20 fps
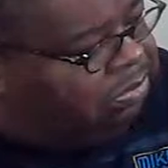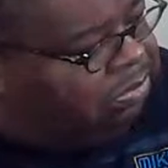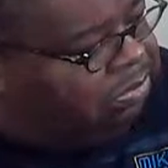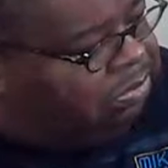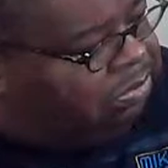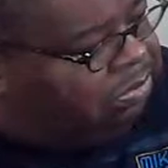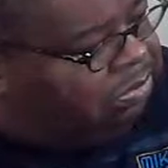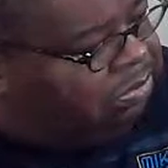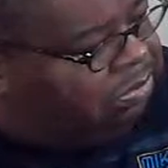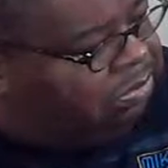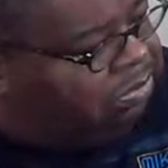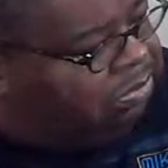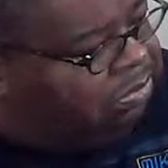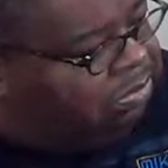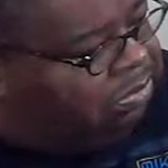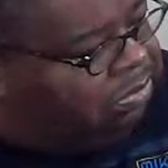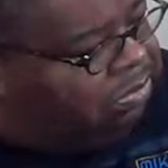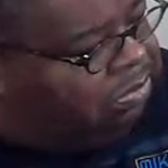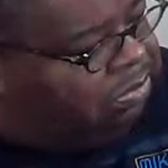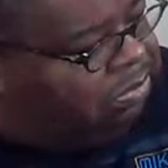
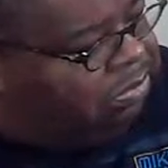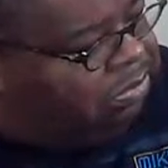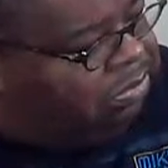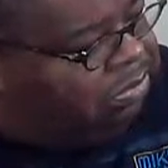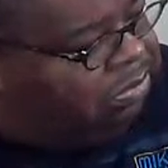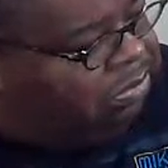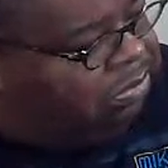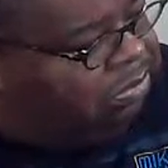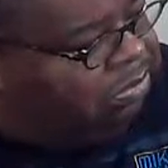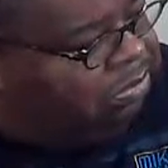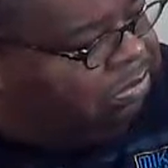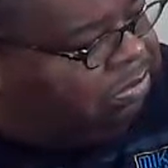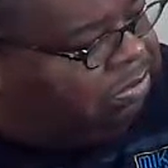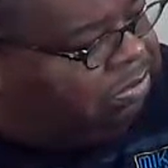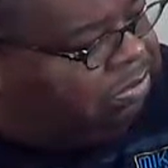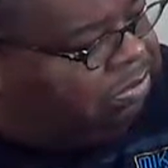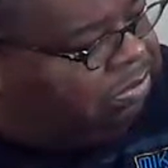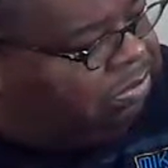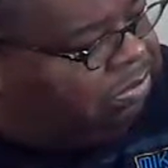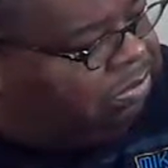
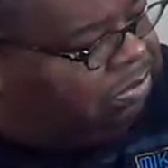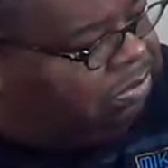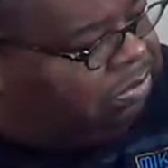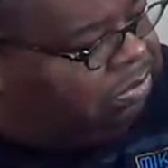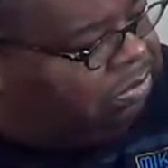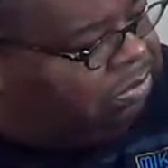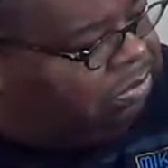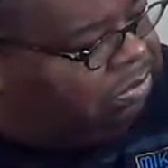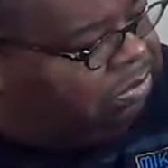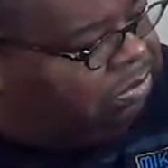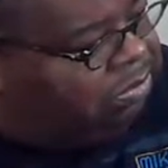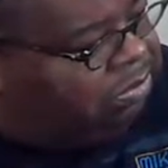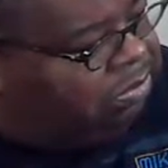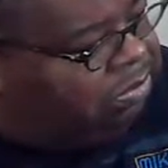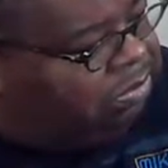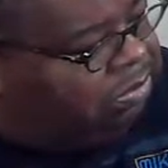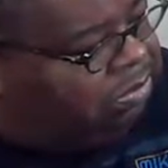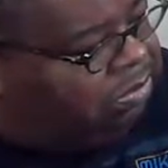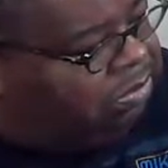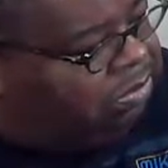
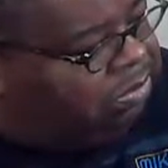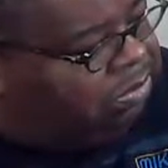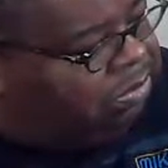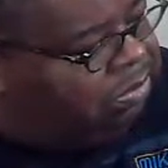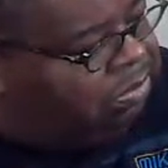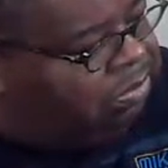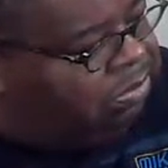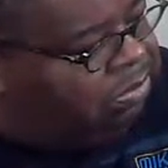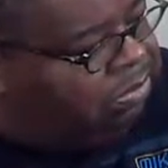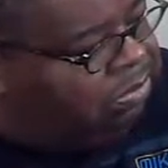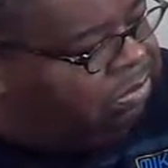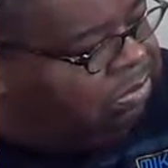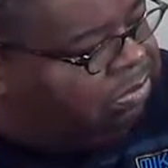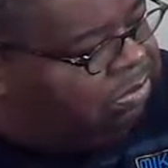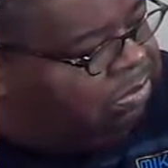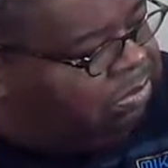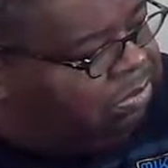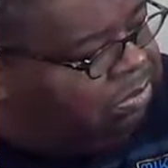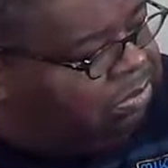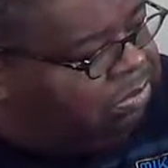
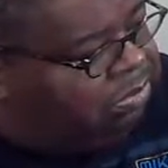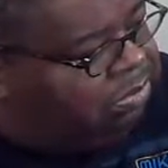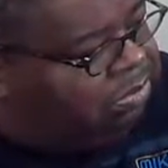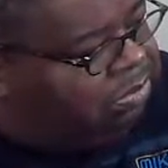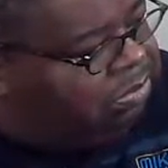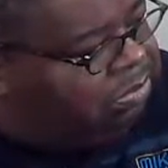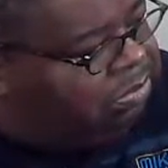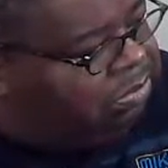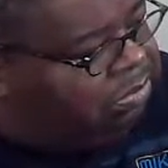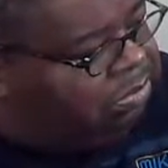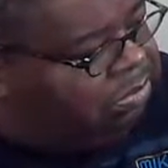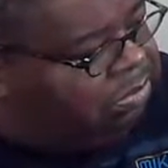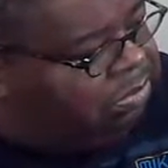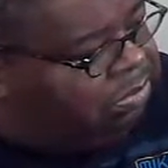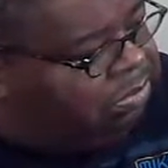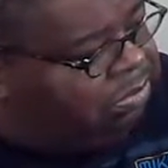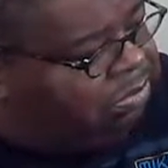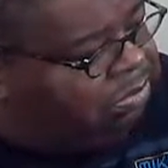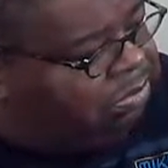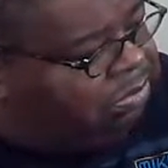
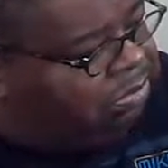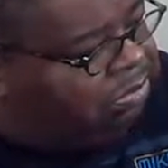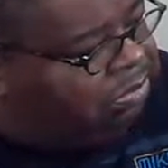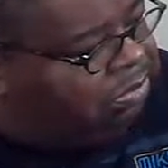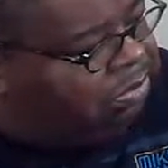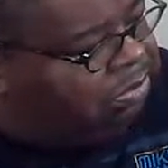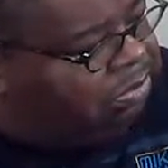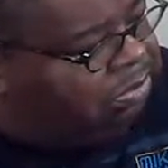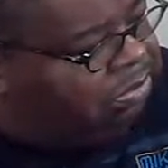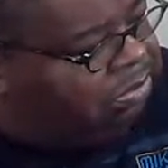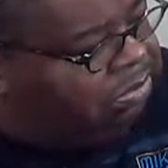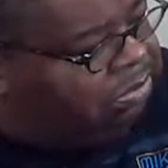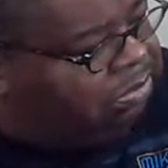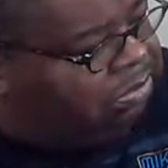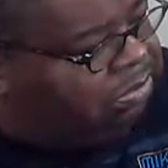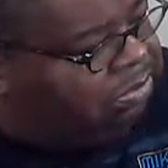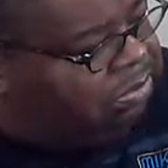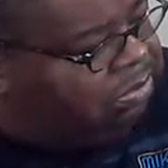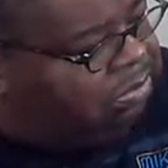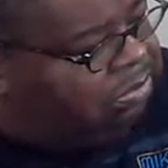
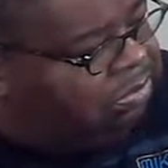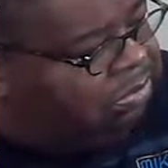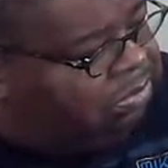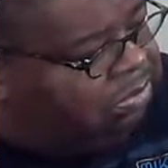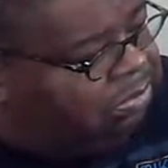(silent)